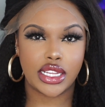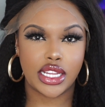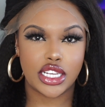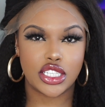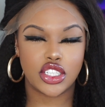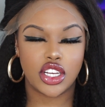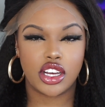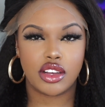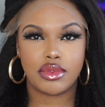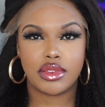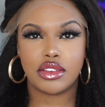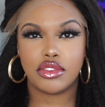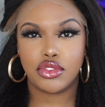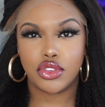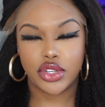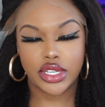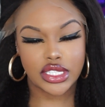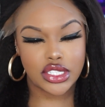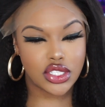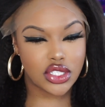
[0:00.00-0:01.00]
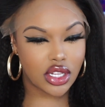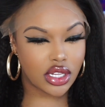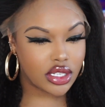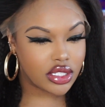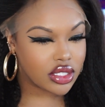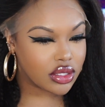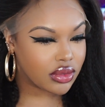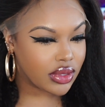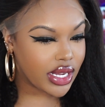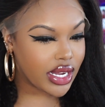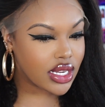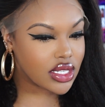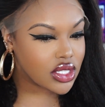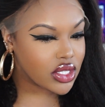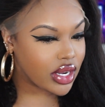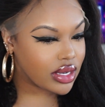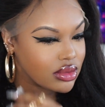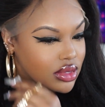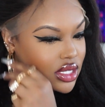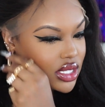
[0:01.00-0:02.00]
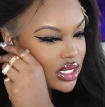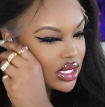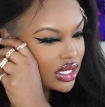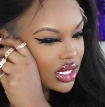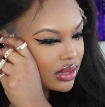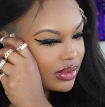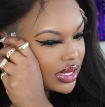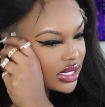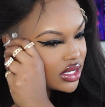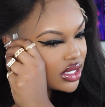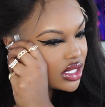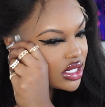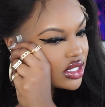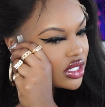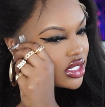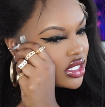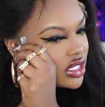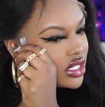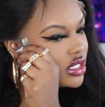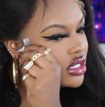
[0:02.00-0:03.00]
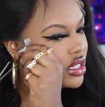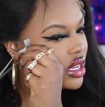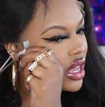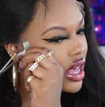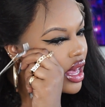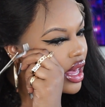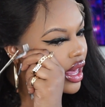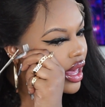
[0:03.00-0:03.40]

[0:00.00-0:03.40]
lace off before installing the wig, so I'm just gonna take my scissors,